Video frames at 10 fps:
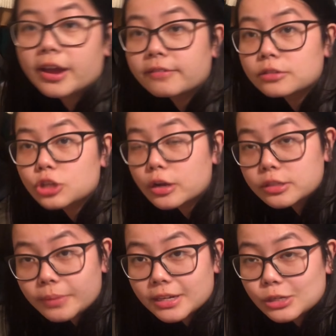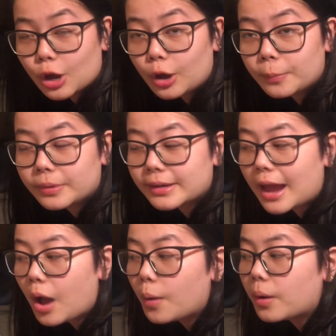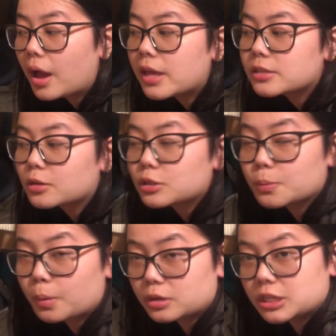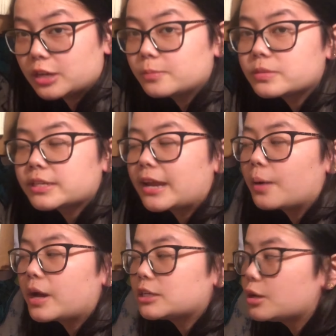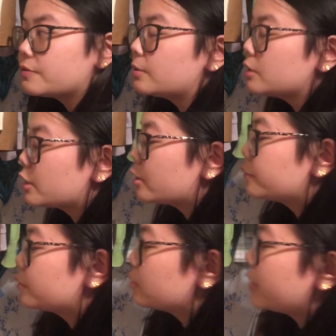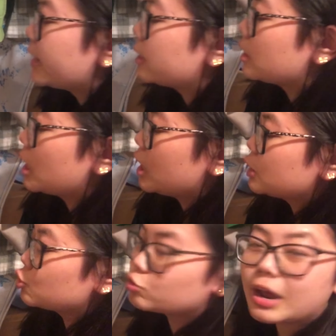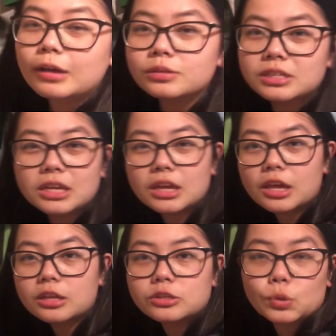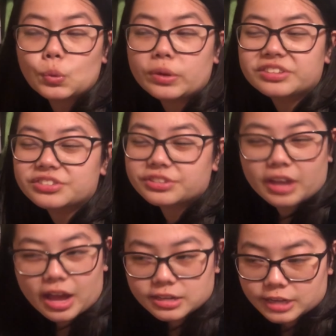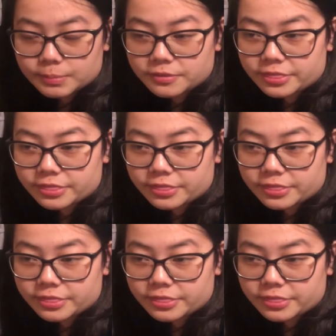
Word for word: I've chosen my top now it's onto bottoms now I don't know if I want to go for like trousers or a skirt type of